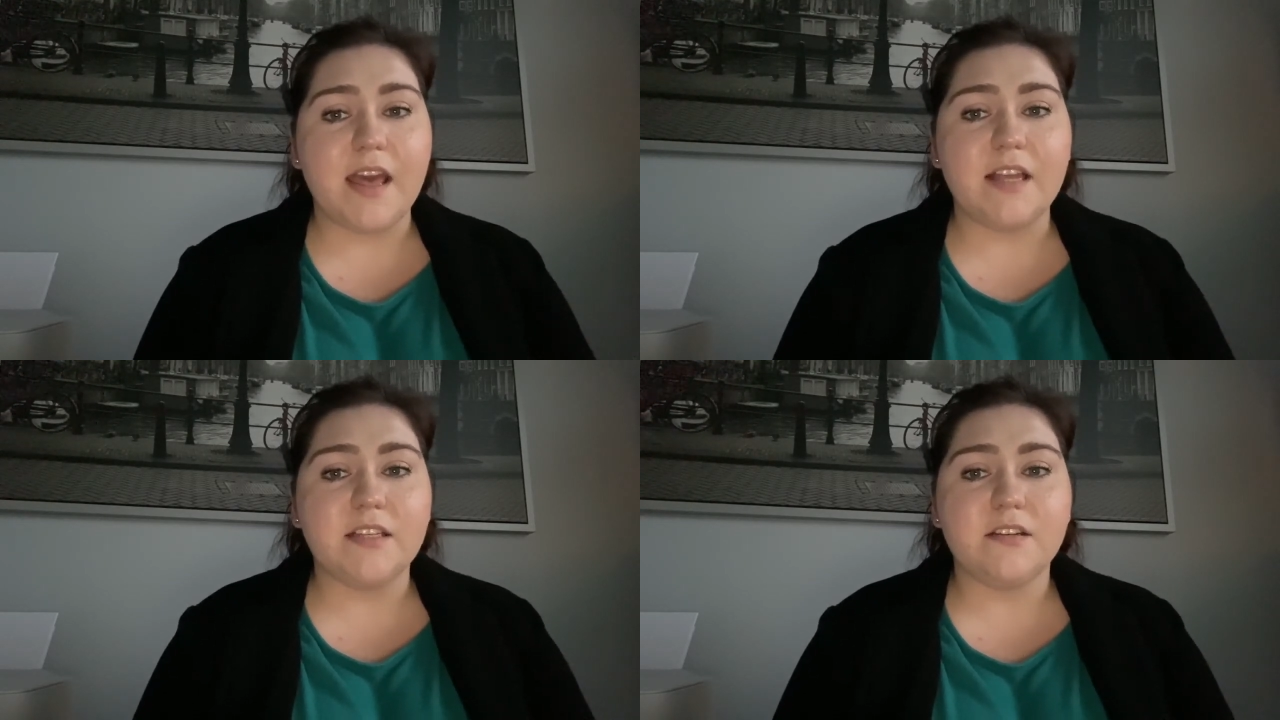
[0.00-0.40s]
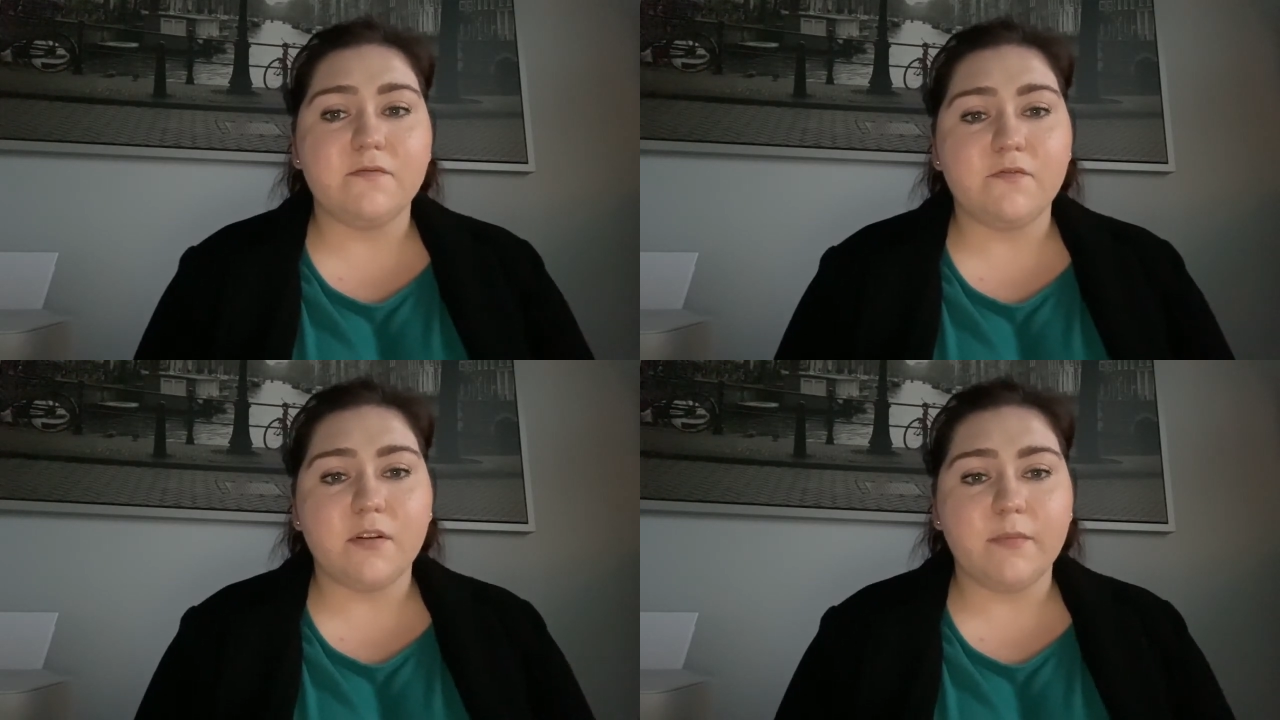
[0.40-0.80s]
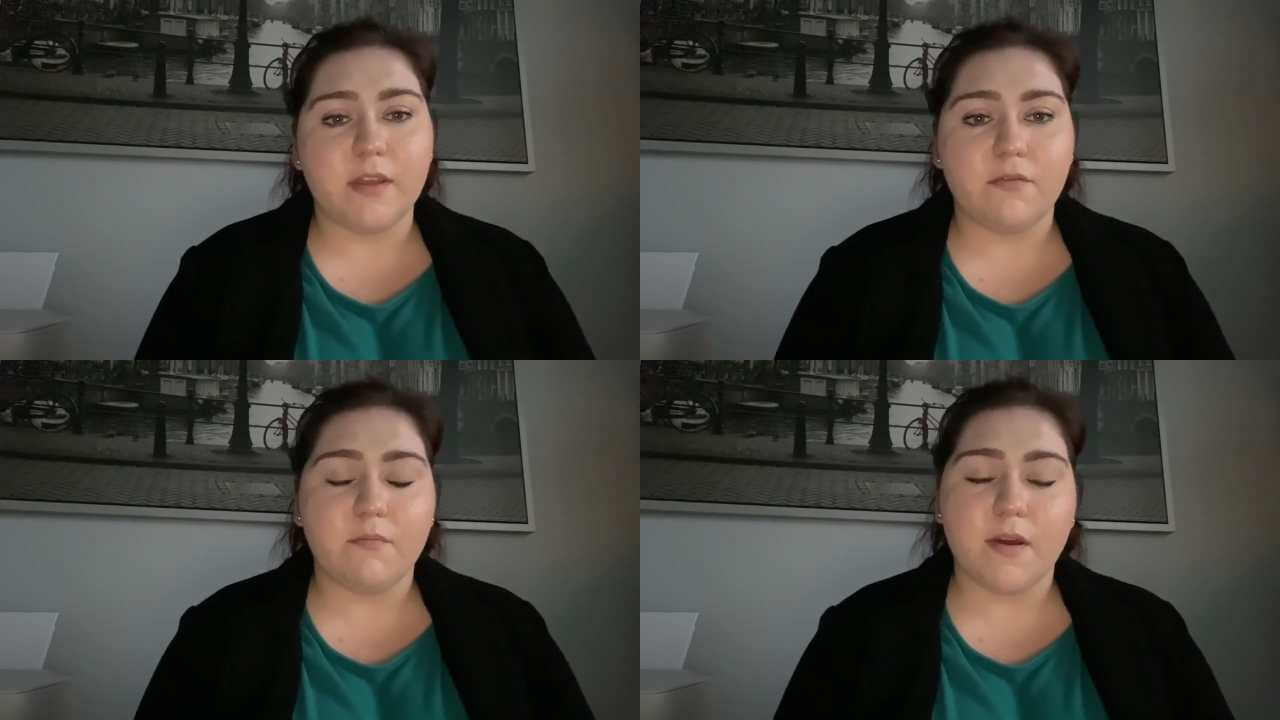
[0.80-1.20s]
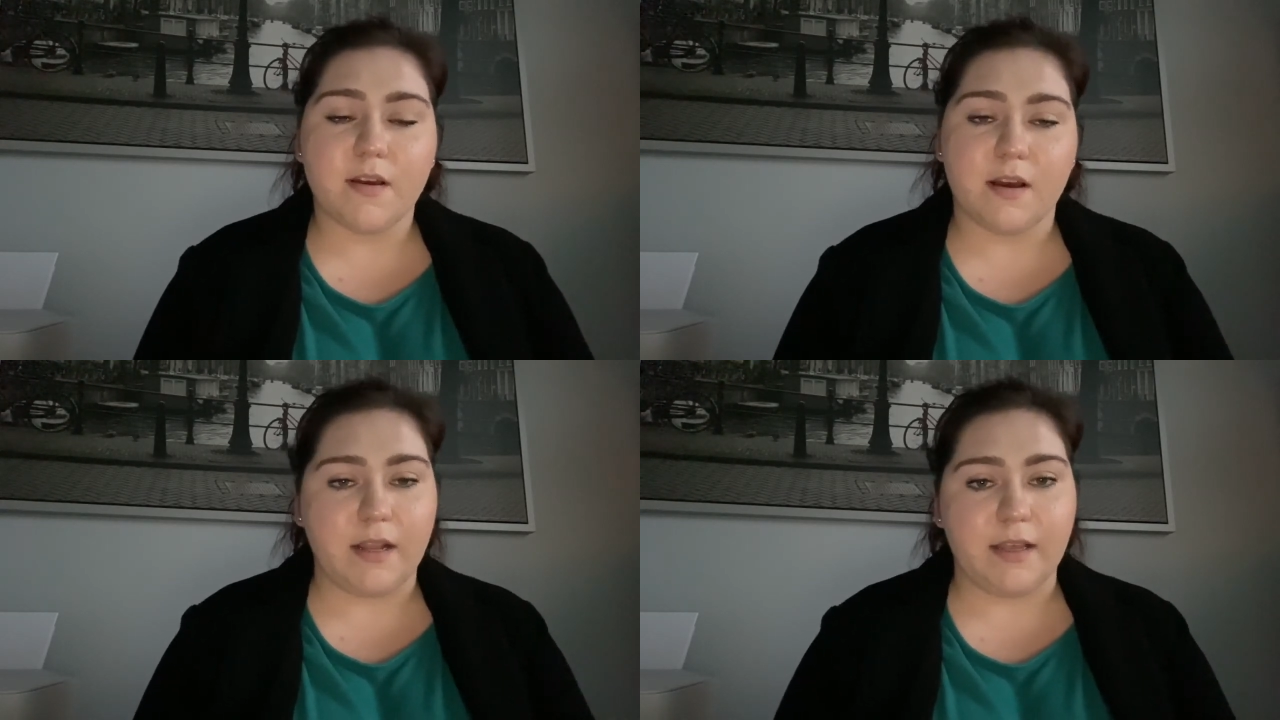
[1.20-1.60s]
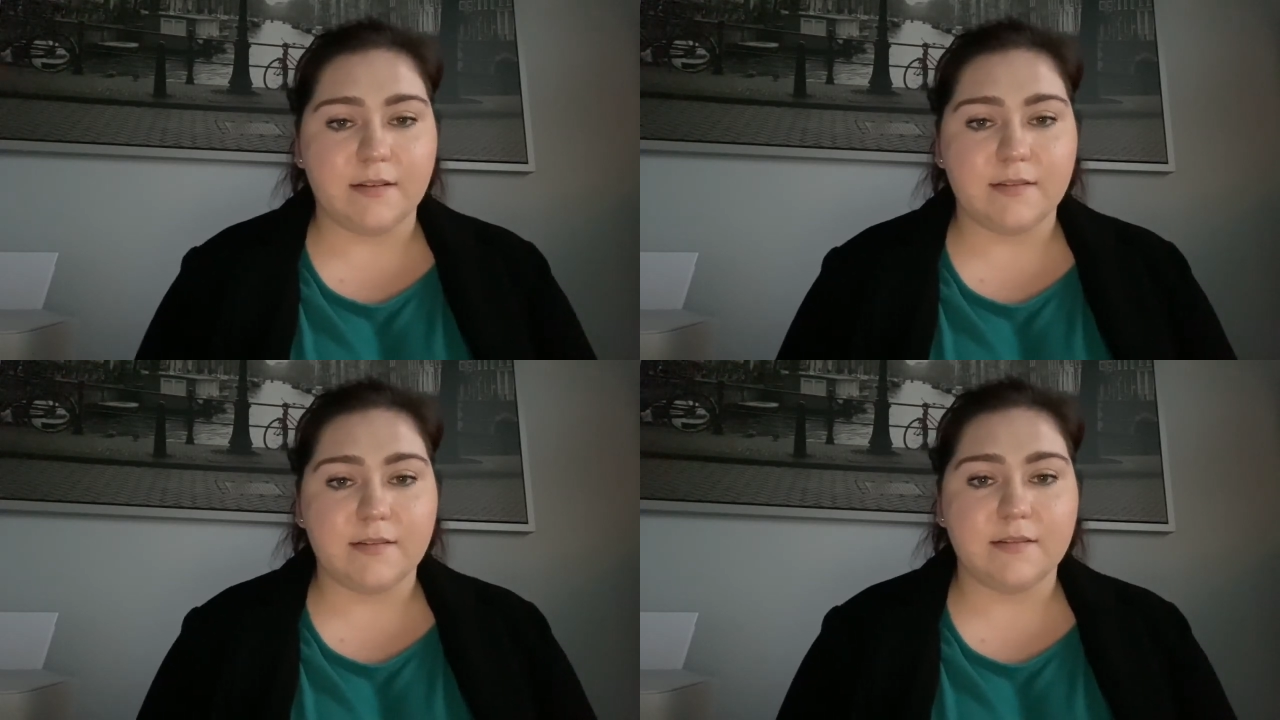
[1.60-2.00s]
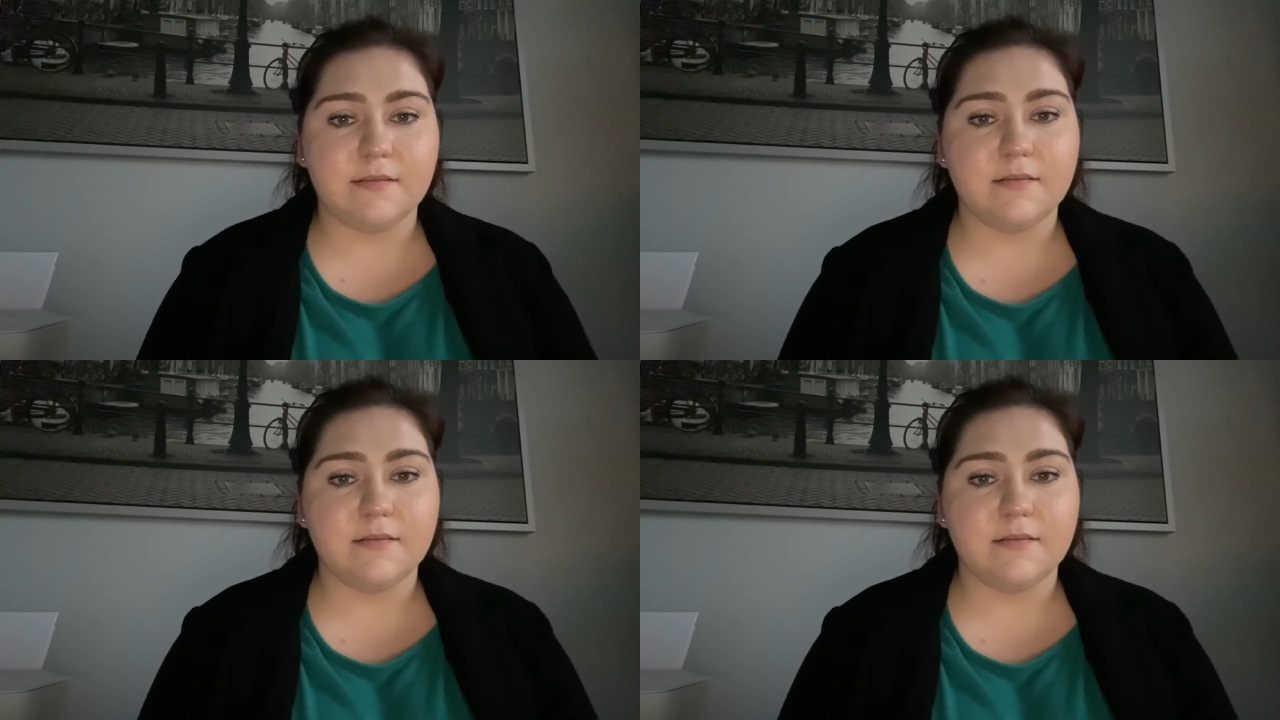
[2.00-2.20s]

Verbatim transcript: and to inform you, my audience.